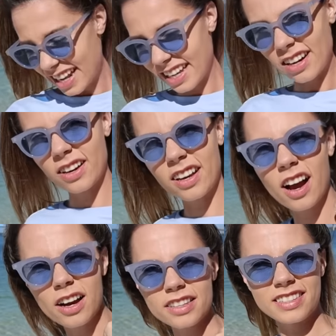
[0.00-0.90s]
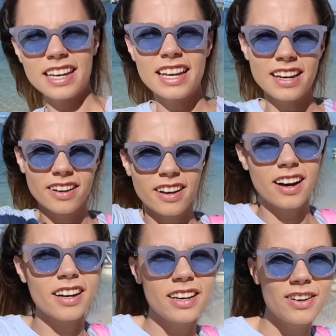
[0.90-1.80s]
Gotta get our carts in, our
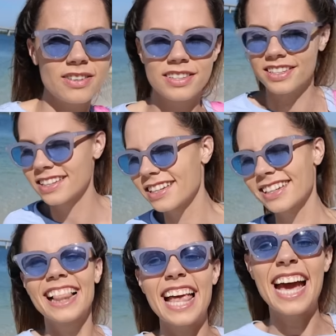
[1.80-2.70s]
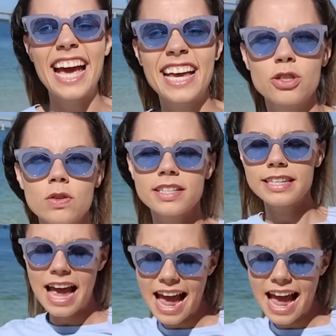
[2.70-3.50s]
cardios. Let's do the same.